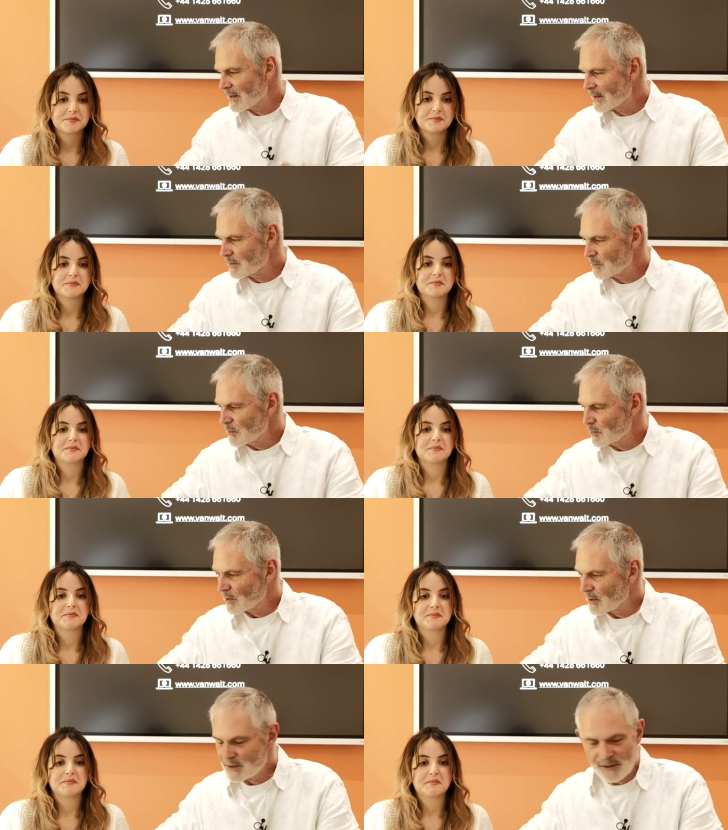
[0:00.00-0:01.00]
Speaker 1: then the big
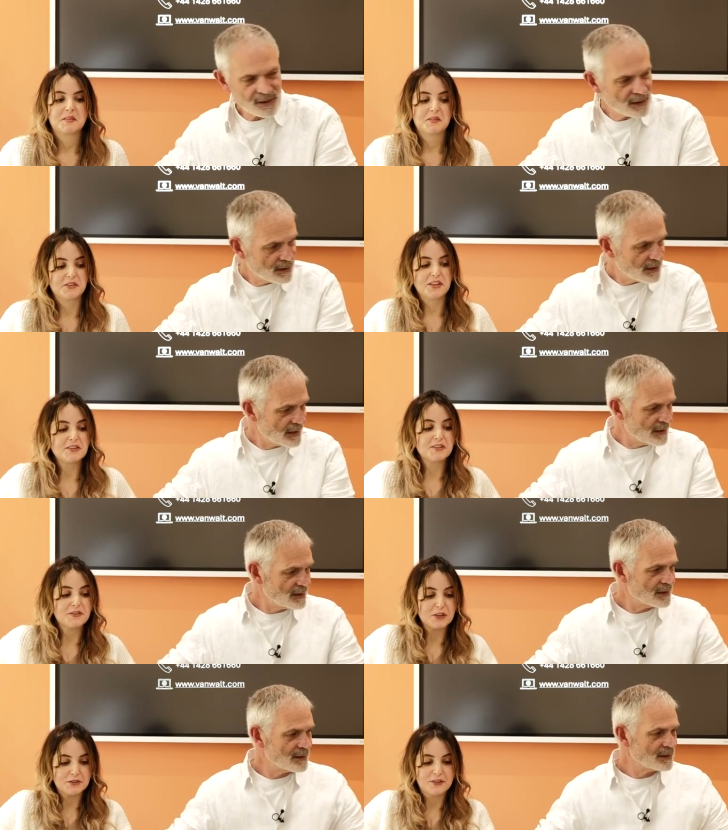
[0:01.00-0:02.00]
boys. Uh, For those of
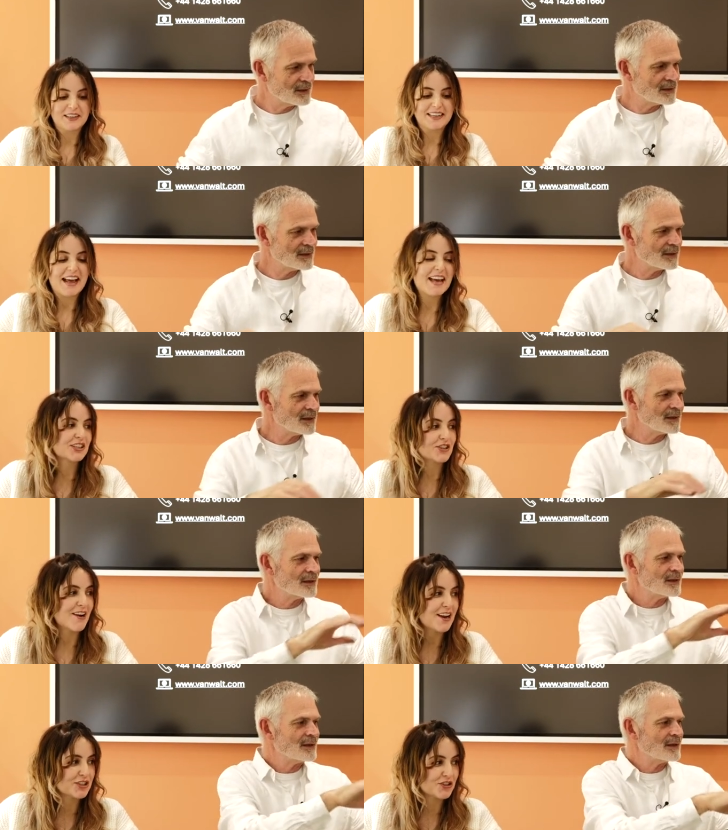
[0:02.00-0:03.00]
Speaker 2: you feeling extra,
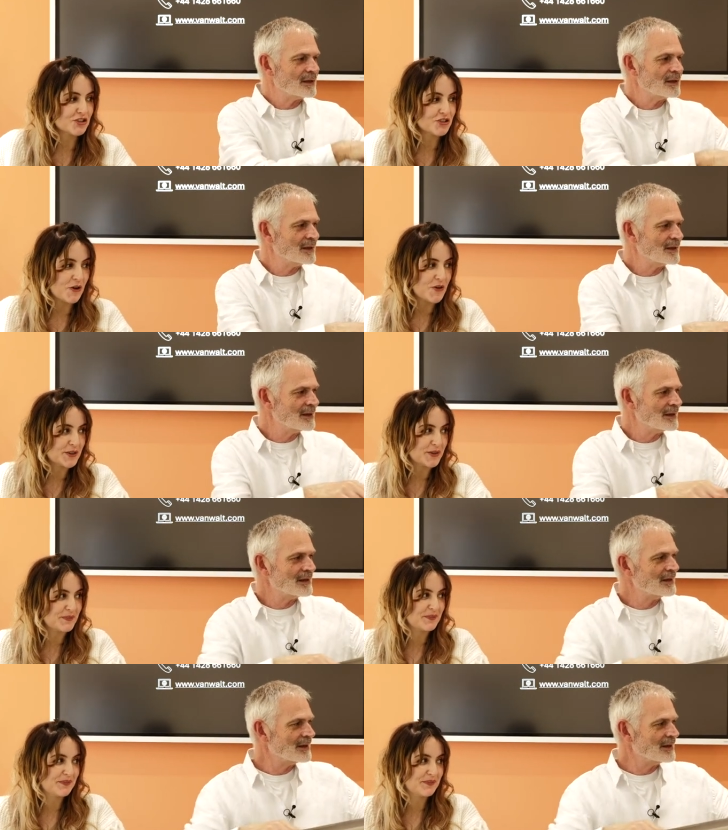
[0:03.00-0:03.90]
extra strong.